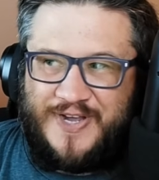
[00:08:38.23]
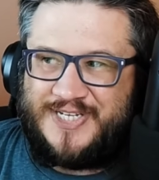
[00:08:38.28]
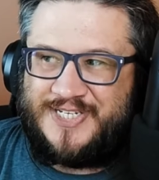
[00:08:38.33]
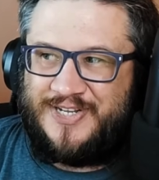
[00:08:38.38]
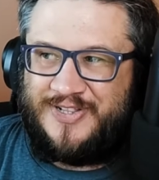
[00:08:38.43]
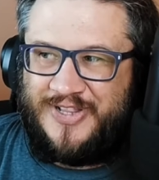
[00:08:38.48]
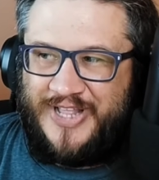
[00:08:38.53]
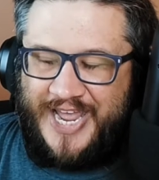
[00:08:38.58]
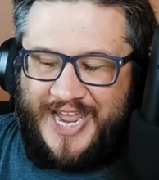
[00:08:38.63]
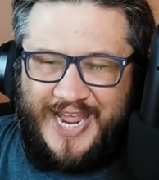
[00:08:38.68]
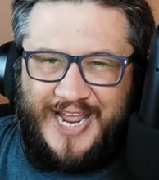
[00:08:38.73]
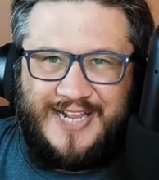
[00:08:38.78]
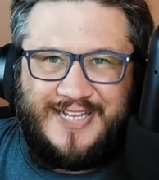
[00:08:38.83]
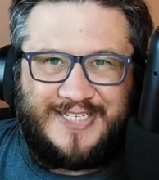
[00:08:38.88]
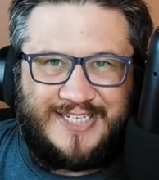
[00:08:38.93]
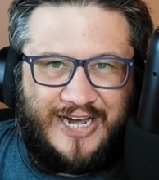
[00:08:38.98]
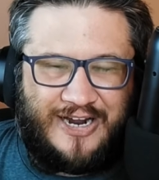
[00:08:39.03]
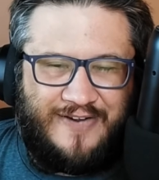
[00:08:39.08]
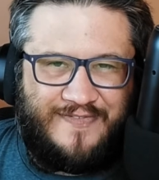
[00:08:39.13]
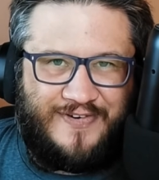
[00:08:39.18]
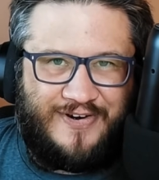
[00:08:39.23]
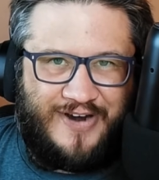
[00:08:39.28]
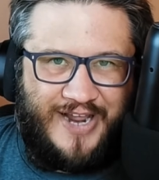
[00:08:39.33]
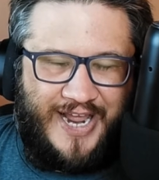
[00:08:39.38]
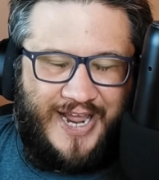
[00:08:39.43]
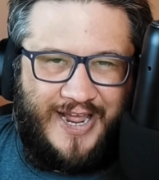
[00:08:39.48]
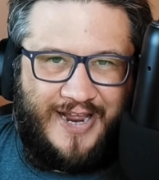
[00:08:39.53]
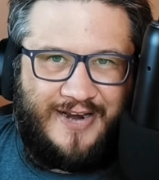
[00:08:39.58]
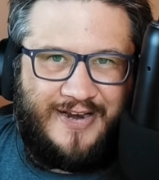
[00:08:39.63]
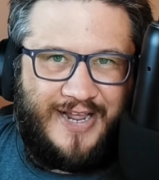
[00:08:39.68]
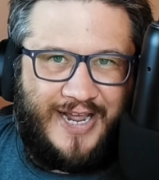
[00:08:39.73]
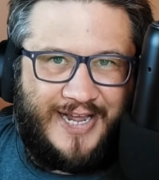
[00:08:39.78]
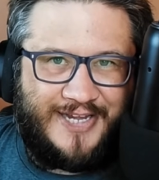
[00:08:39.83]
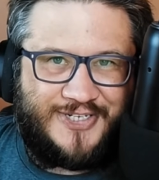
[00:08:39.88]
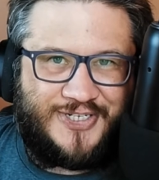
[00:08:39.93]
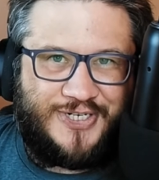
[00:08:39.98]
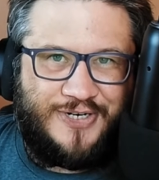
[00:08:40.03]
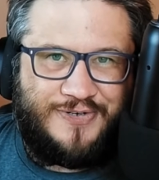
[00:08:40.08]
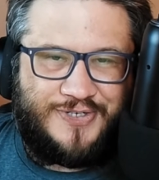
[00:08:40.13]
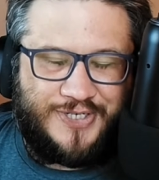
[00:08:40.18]
lands out of your hand
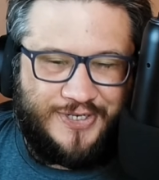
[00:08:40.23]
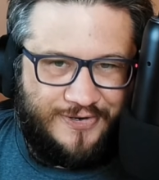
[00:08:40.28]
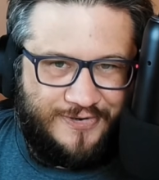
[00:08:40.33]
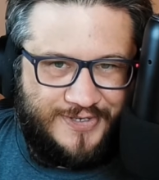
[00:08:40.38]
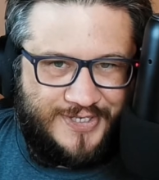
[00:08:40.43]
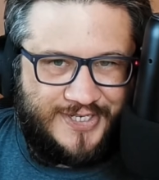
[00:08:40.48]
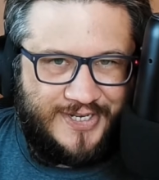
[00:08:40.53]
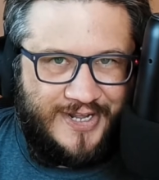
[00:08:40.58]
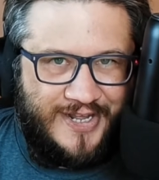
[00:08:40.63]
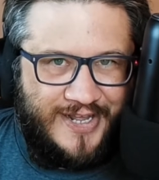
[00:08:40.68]
as 2/2s,